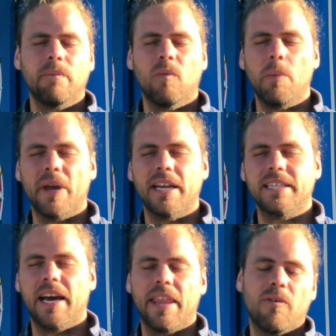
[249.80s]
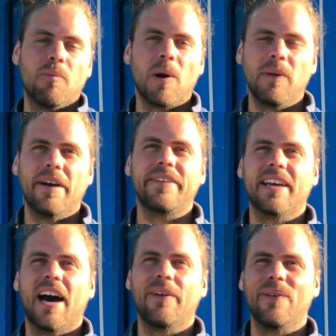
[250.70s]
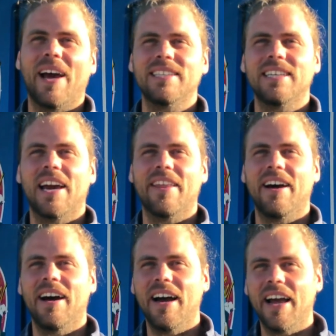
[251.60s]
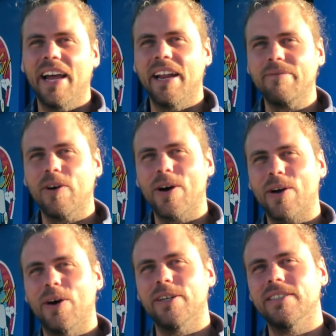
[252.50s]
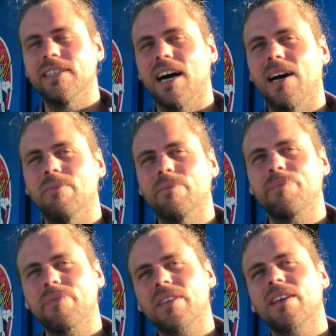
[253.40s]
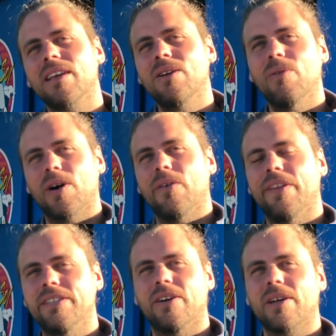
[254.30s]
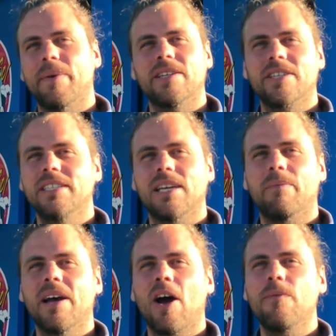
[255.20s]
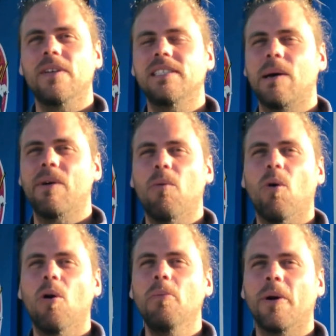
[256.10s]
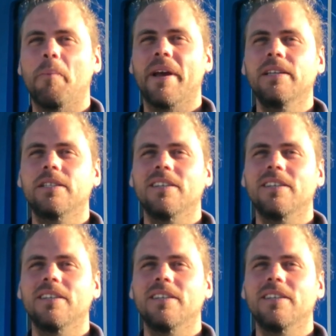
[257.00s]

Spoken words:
When we get down there, we'll probably have to cut all that together and work on the documentary somewhere. Hopefully somewhere warm on a beach.